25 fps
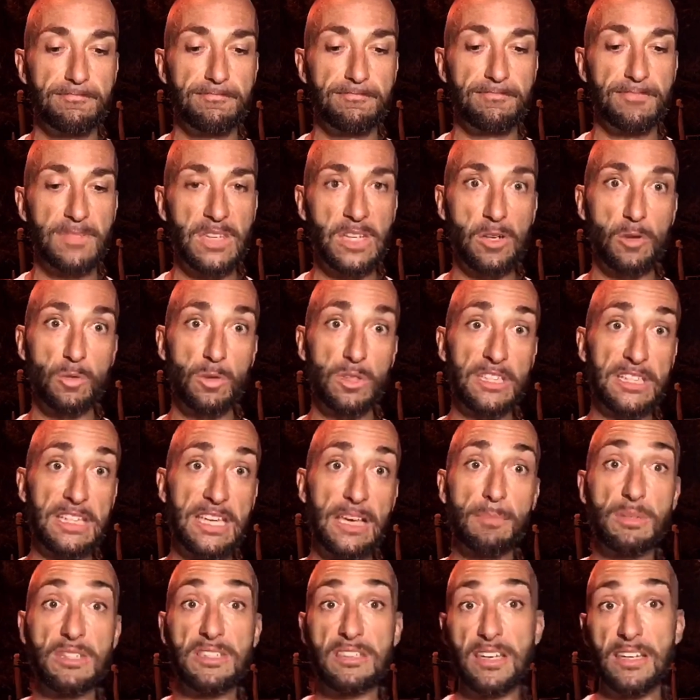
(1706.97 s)
really
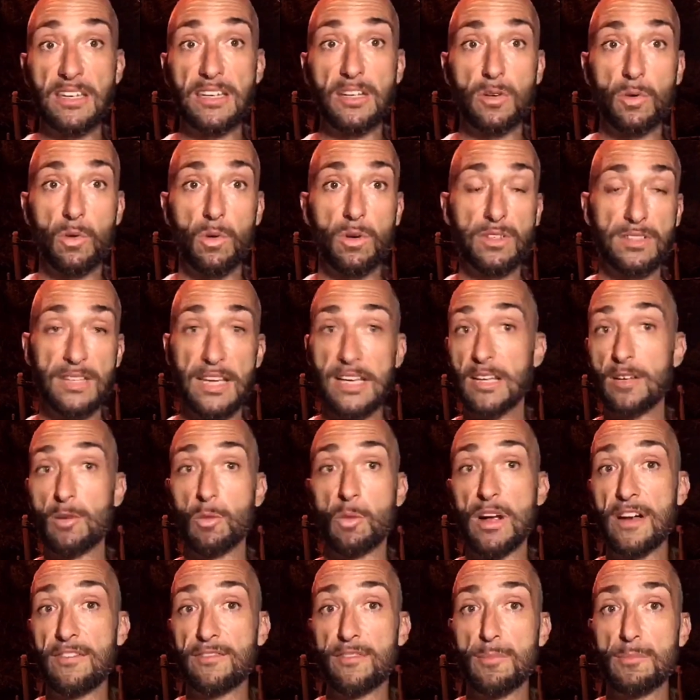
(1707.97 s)
can't be taken
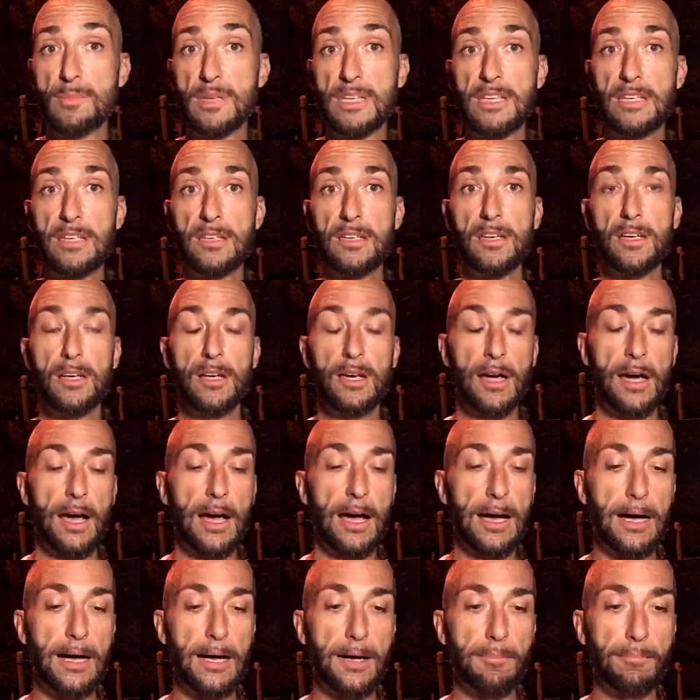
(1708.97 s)
away from me,
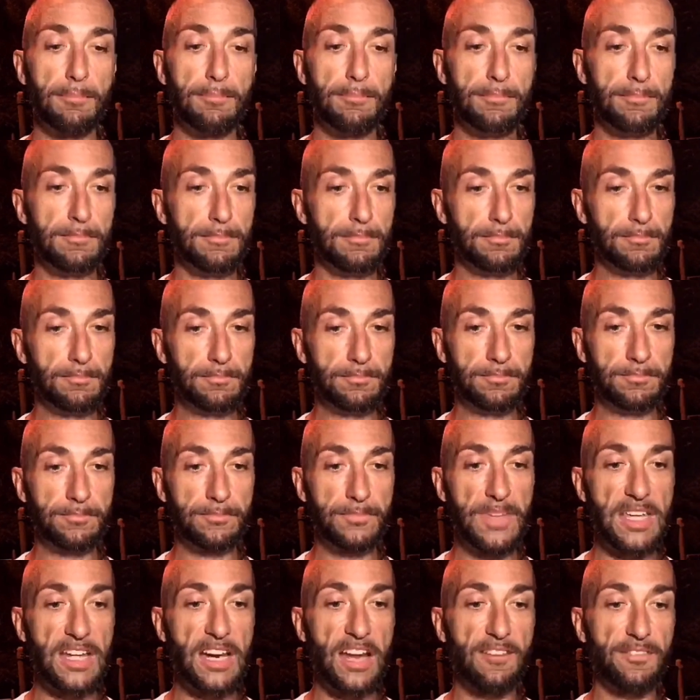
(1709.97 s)

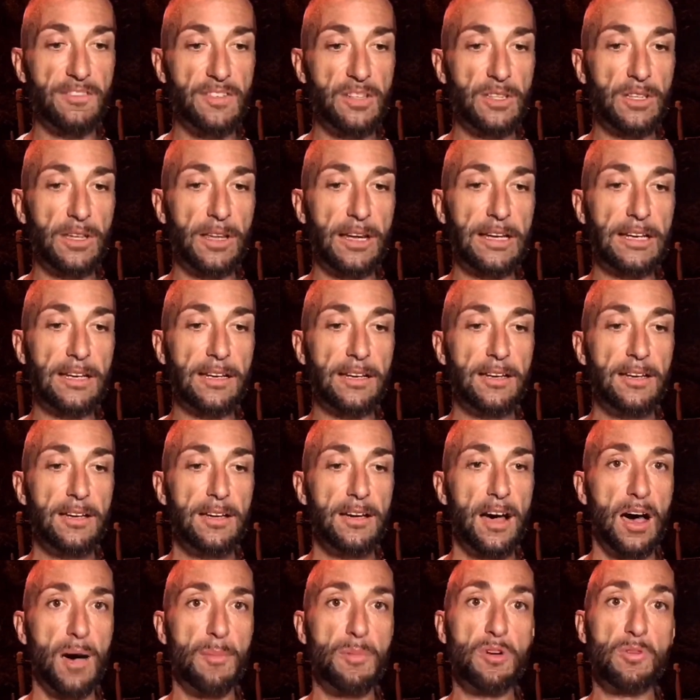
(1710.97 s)
and I feel like
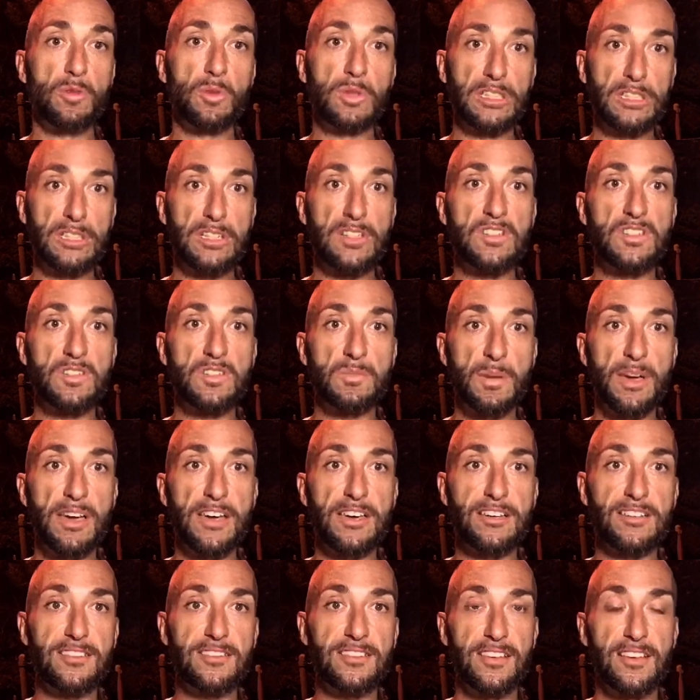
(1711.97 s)
I'm in a really good
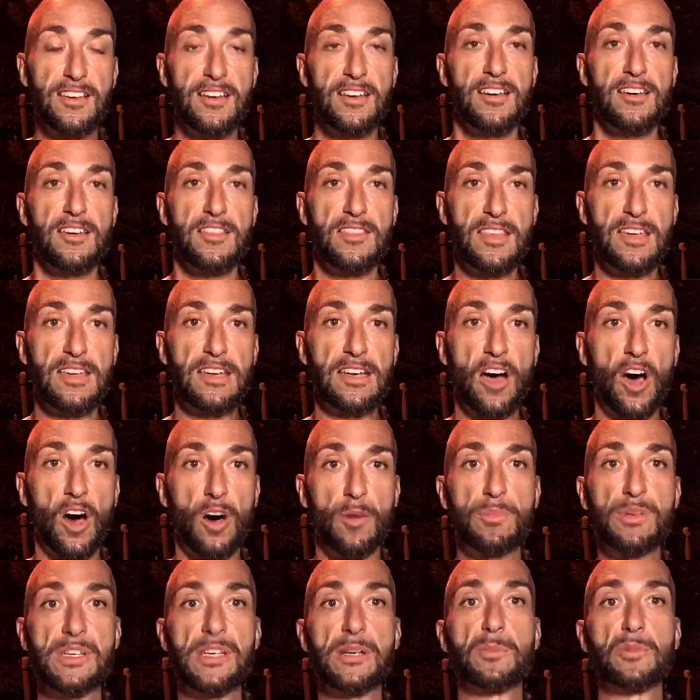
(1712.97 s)
space, then I'll
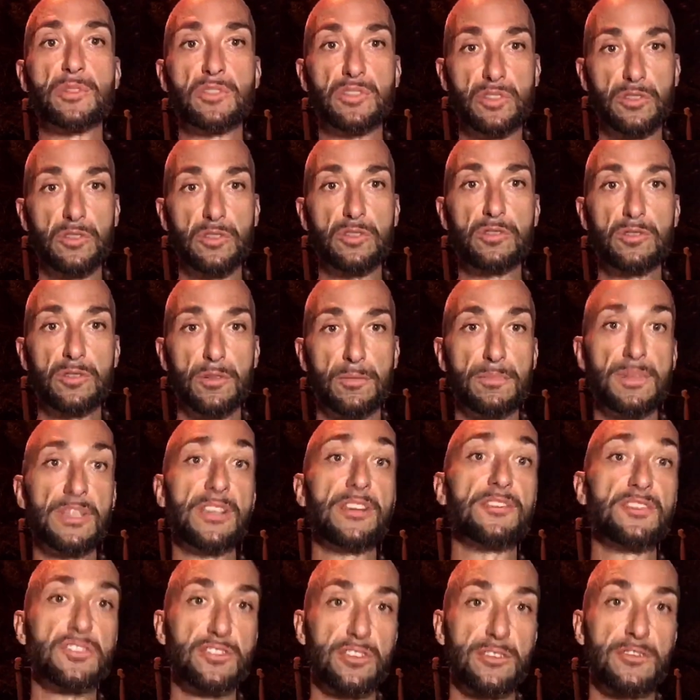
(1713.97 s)
be able to be
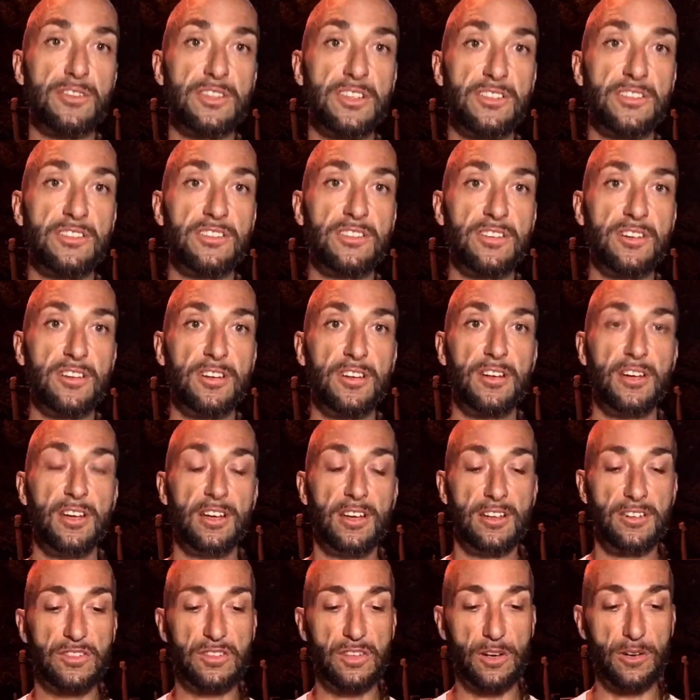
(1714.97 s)
of service.
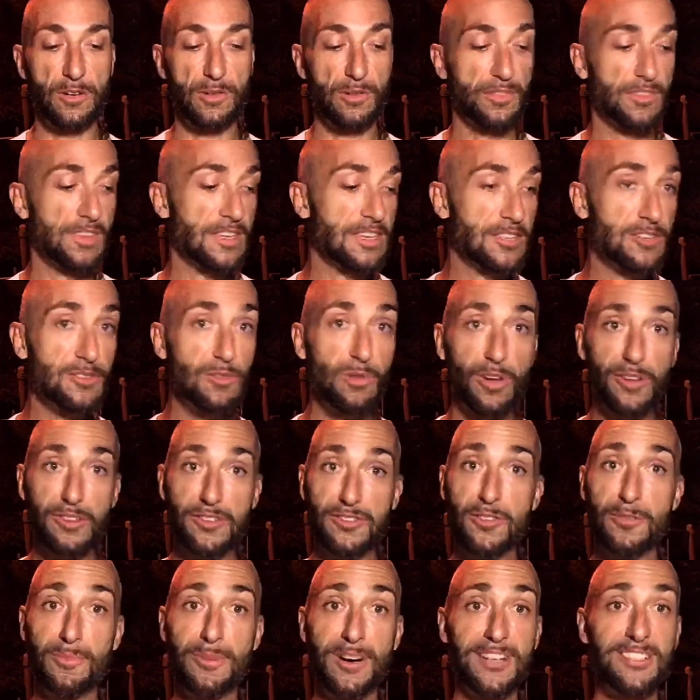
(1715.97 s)
So thank you all
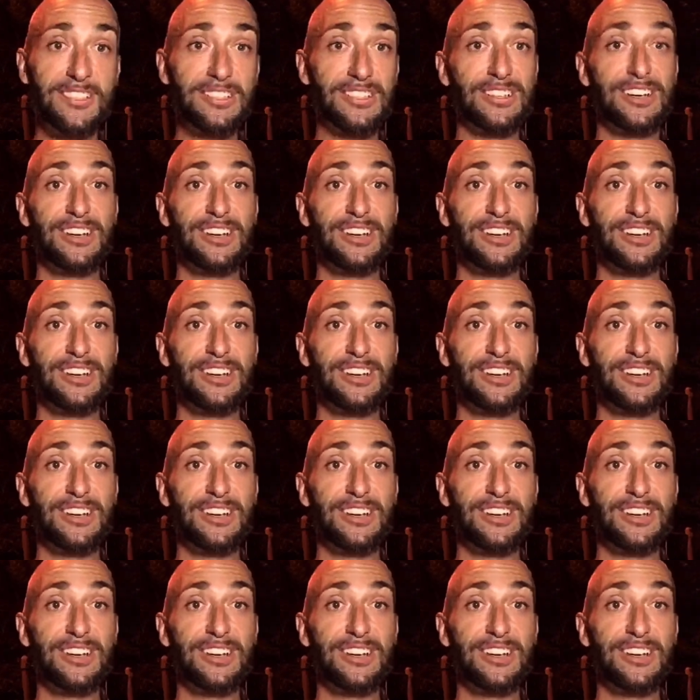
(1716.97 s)
so much